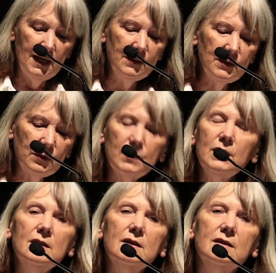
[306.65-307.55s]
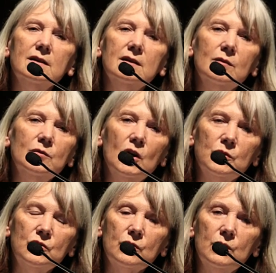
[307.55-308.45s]
And the third
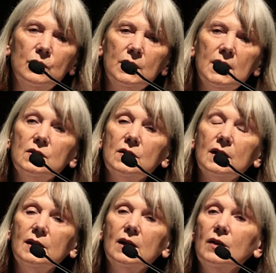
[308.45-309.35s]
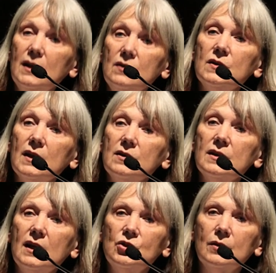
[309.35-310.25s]
noble truth is that there is
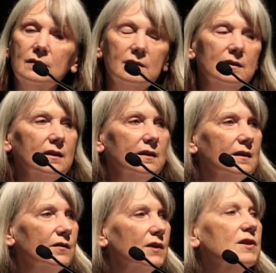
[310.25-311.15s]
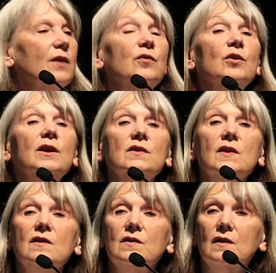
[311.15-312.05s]
cessation, that suffering
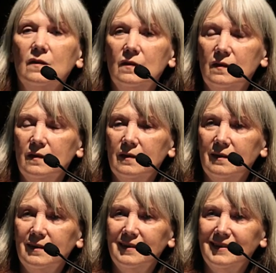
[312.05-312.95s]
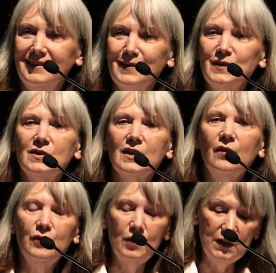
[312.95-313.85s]
ceases. That
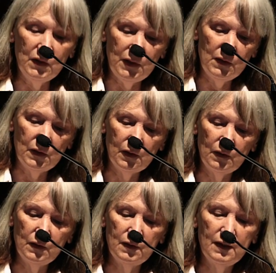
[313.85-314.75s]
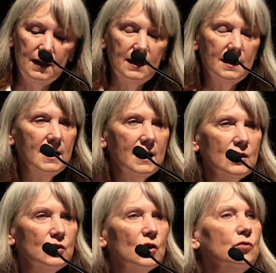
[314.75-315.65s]
suffering ceases.
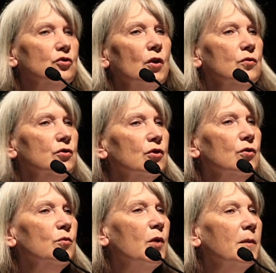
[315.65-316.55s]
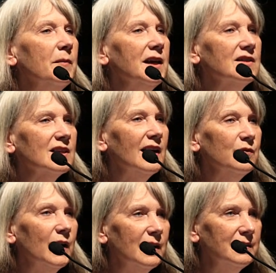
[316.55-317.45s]
So don't do what makes
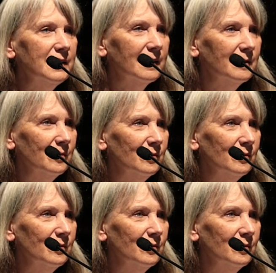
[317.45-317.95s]
life harder.